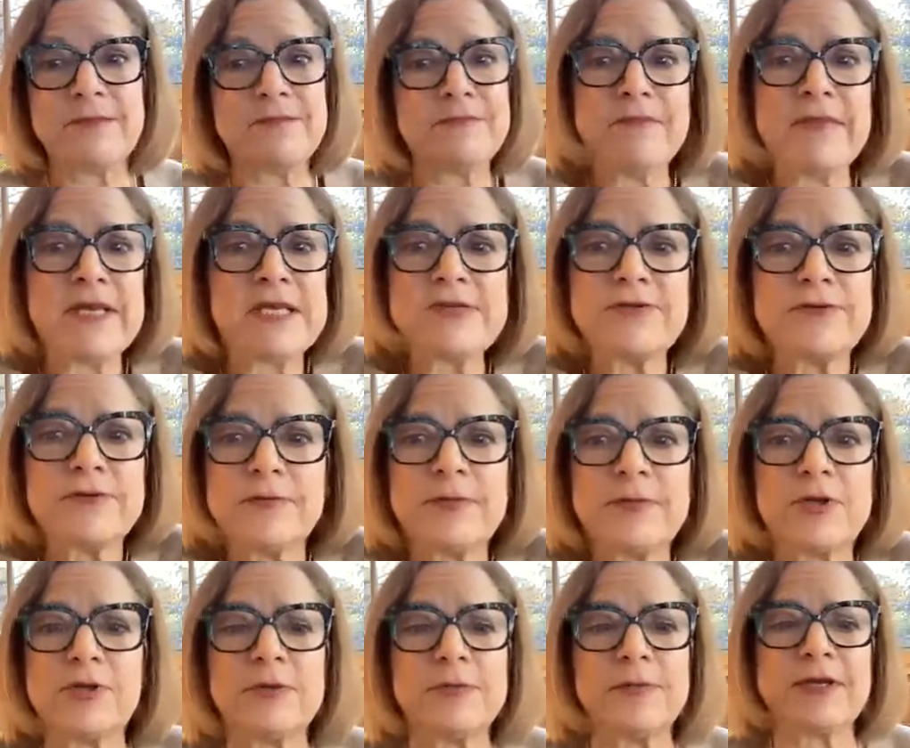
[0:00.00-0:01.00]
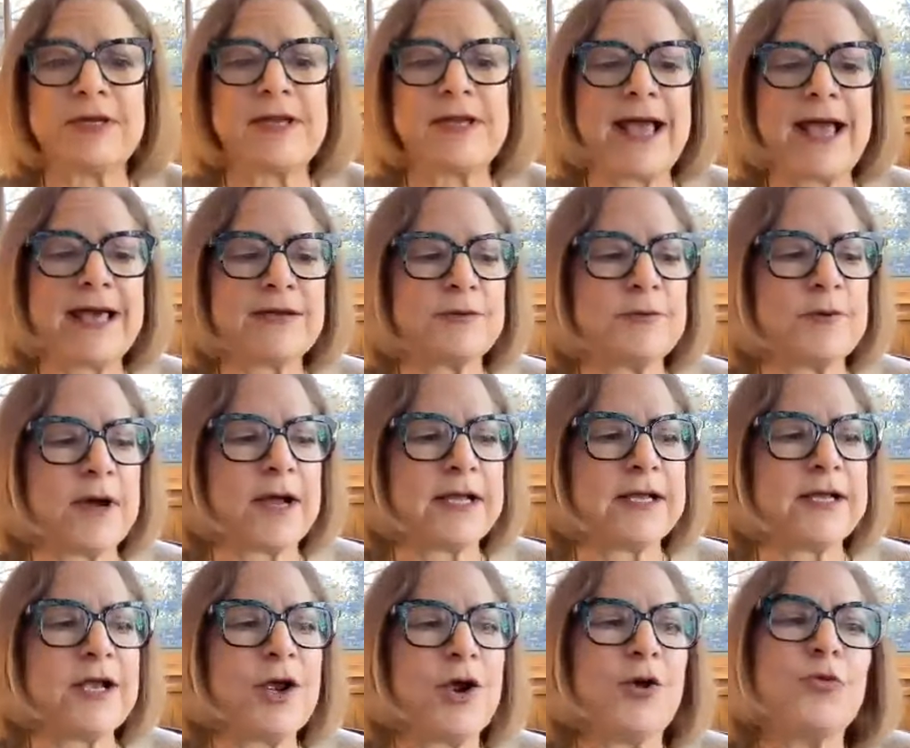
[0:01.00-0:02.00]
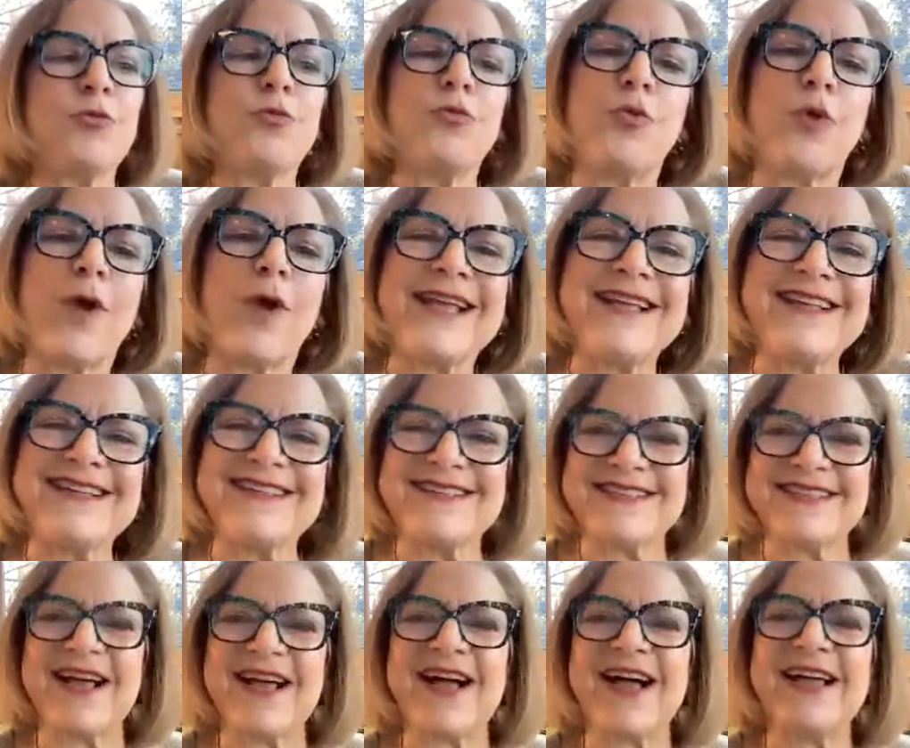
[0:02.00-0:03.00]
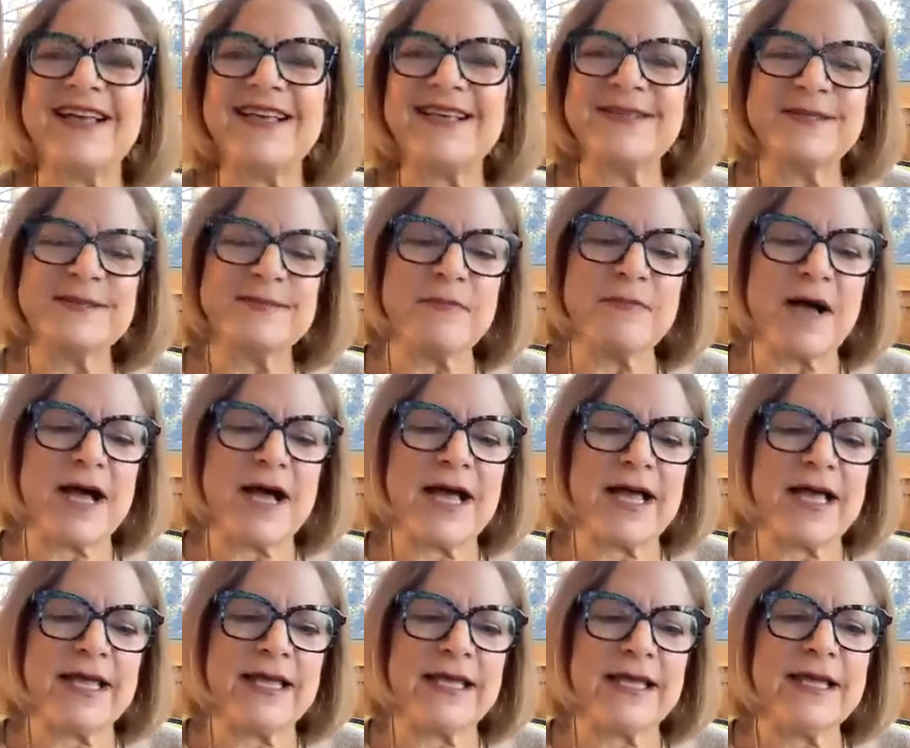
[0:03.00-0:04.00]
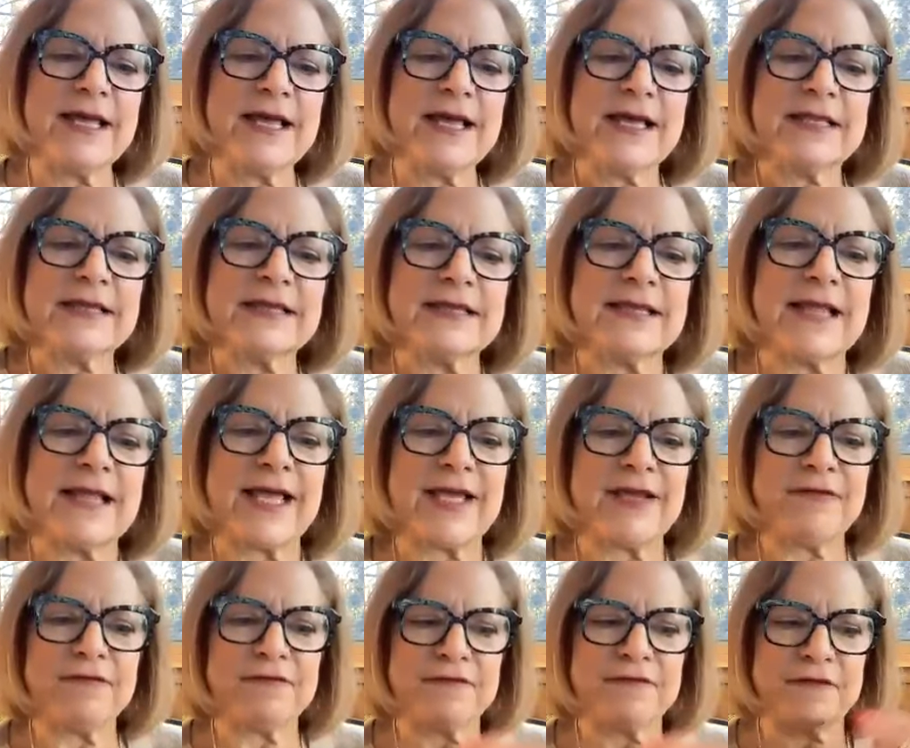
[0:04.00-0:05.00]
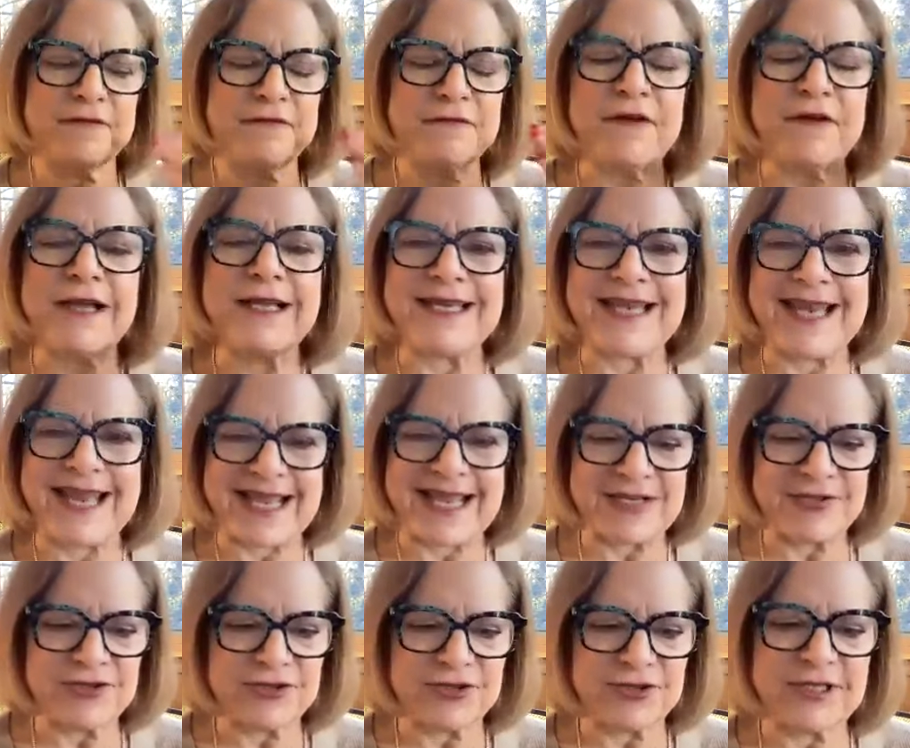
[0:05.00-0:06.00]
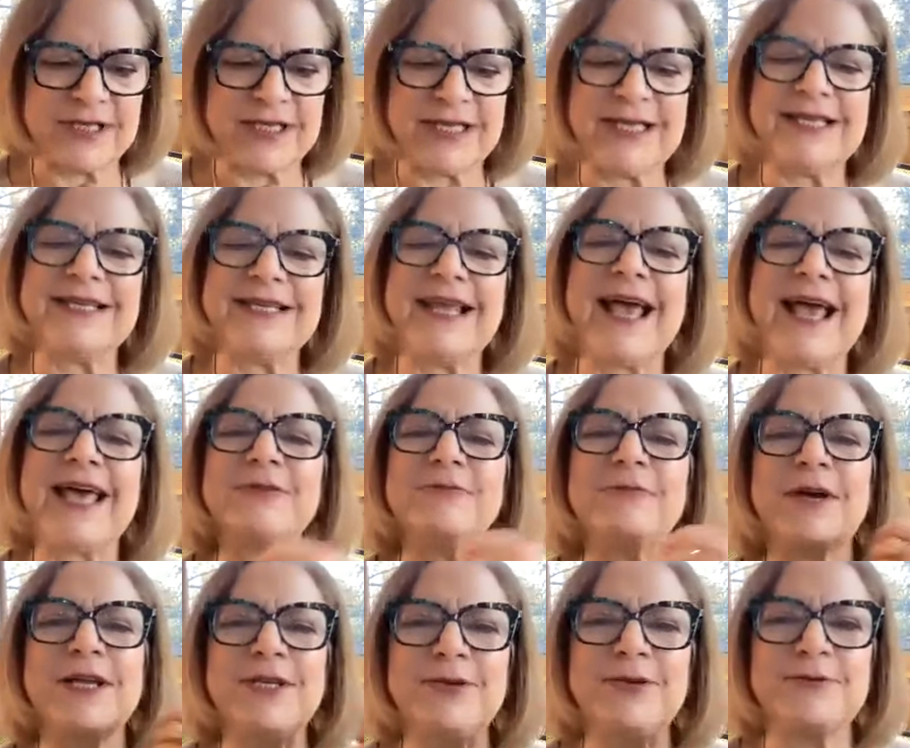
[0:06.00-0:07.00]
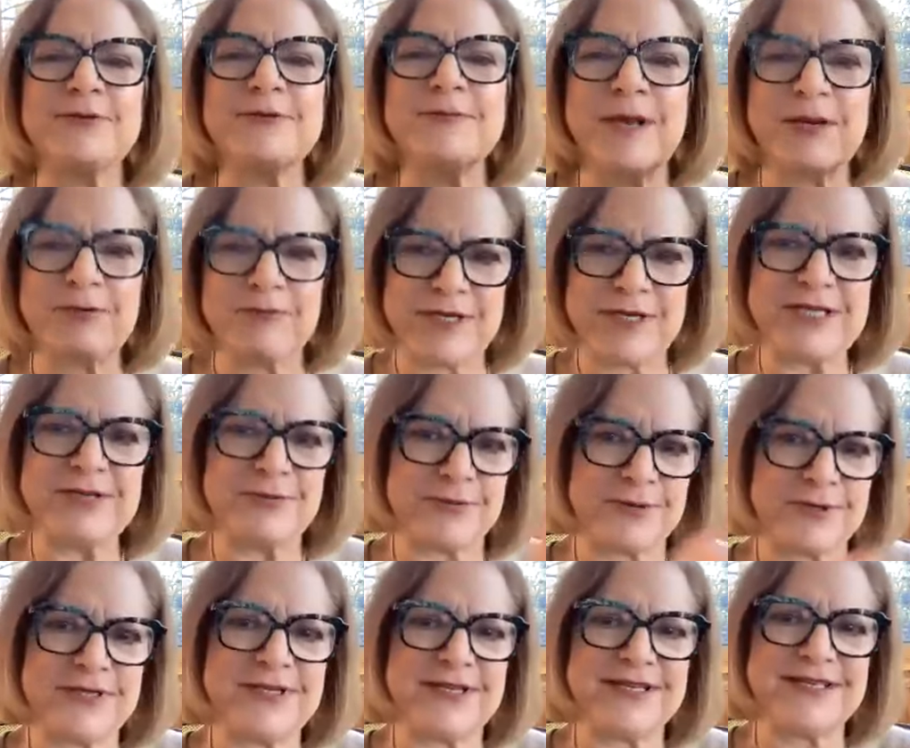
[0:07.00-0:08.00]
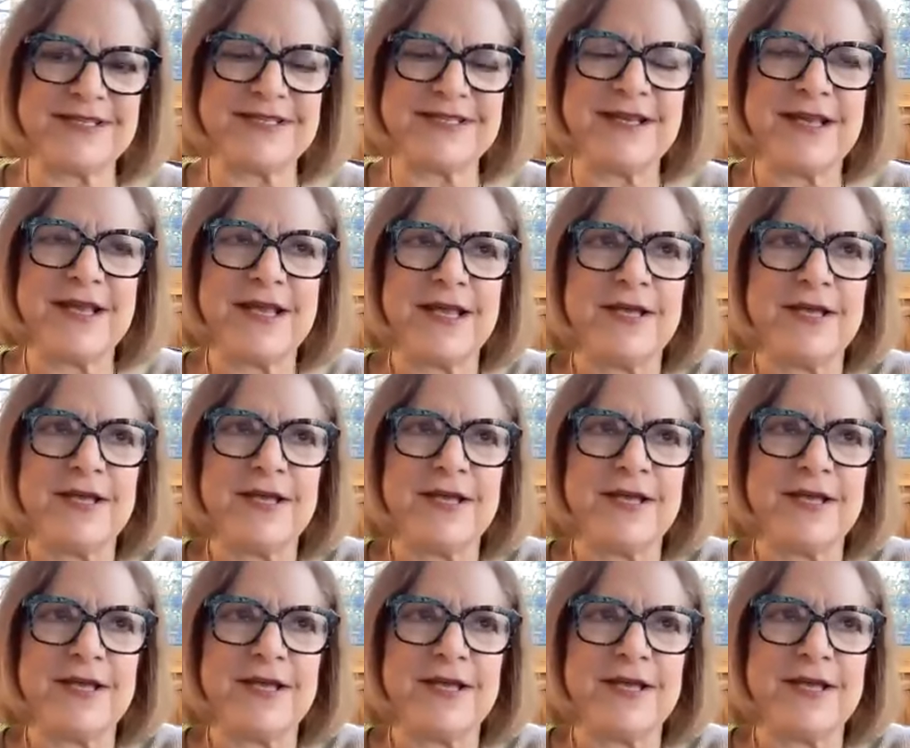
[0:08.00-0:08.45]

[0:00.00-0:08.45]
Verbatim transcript: miserable but how do i right size my life financially and how do i use my resources